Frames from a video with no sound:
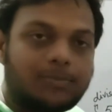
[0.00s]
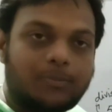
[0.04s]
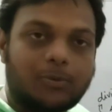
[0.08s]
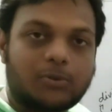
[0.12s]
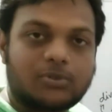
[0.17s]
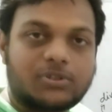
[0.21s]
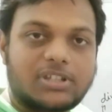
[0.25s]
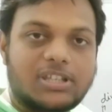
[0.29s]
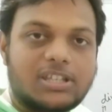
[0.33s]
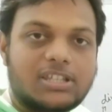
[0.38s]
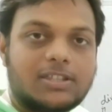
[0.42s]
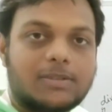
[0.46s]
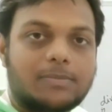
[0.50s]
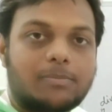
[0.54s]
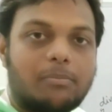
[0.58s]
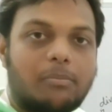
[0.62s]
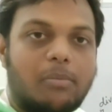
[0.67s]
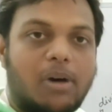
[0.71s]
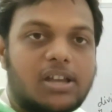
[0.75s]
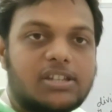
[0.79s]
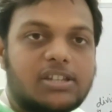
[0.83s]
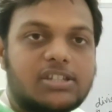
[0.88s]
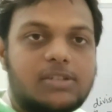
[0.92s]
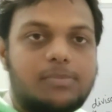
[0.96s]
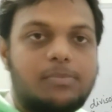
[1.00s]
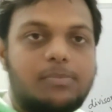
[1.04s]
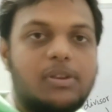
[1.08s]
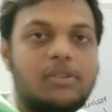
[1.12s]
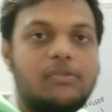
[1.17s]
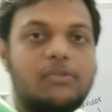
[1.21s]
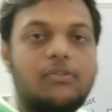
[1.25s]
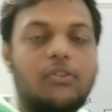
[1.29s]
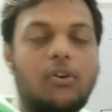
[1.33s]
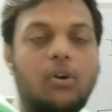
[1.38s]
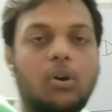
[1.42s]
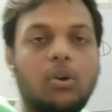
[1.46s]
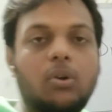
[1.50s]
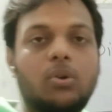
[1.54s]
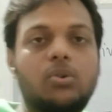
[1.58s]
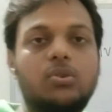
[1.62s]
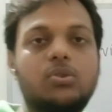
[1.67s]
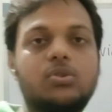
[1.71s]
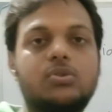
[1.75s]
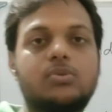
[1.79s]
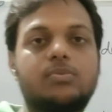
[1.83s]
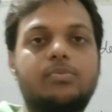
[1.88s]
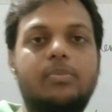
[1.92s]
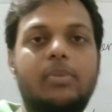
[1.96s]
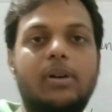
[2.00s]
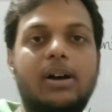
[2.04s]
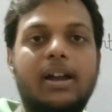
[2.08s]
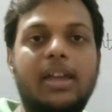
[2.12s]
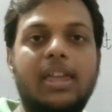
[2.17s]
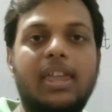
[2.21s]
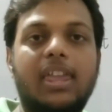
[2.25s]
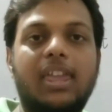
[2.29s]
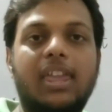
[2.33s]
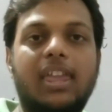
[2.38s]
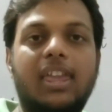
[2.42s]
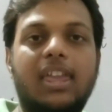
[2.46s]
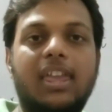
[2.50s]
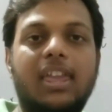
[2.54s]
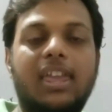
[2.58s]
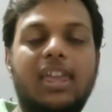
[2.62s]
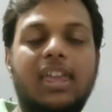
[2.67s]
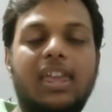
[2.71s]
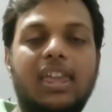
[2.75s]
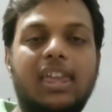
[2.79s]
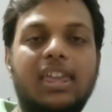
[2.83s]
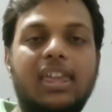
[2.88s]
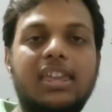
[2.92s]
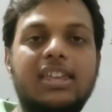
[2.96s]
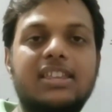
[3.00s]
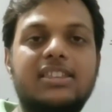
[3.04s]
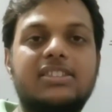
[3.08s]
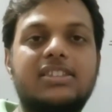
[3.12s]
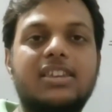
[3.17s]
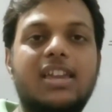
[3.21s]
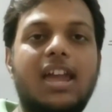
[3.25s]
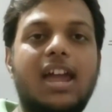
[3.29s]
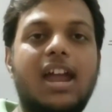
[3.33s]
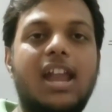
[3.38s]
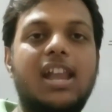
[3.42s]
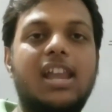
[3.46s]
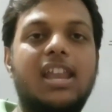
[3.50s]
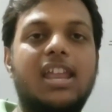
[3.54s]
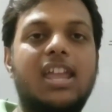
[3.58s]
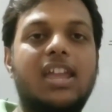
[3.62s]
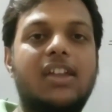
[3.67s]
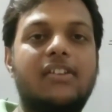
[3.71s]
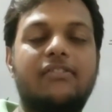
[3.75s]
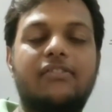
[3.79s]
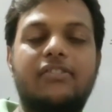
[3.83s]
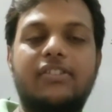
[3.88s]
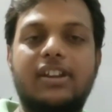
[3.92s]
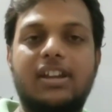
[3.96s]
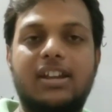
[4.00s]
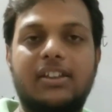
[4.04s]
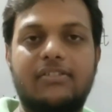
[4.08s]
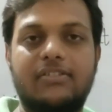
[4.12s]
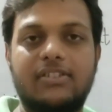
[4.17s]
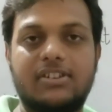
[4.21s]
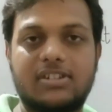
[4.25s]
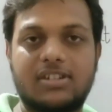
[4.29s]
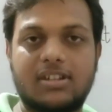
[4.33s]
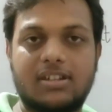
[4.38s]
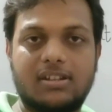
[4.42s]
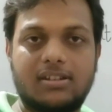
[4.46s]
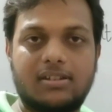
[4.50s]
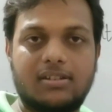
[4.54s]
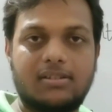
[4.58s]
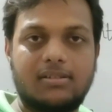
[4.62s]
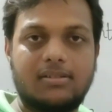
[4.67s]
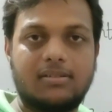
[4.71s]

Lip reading: process must be followed by each and every division.